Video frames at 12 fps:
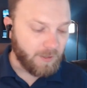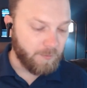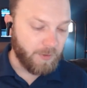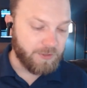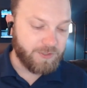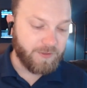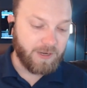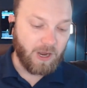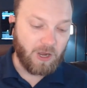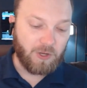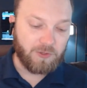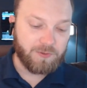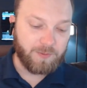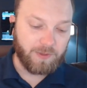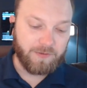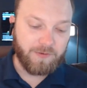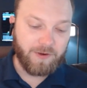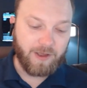Most of the calls,
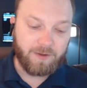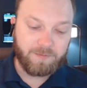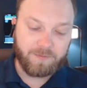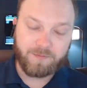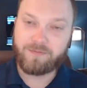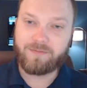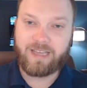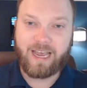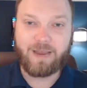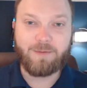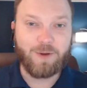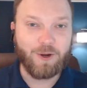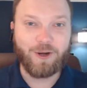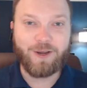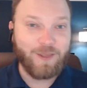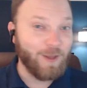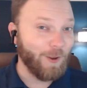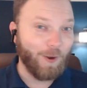believe it or not, came
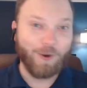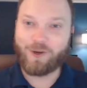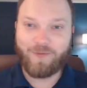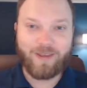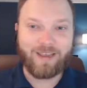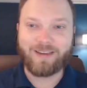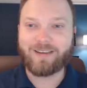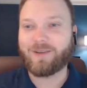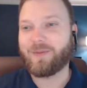during the large event.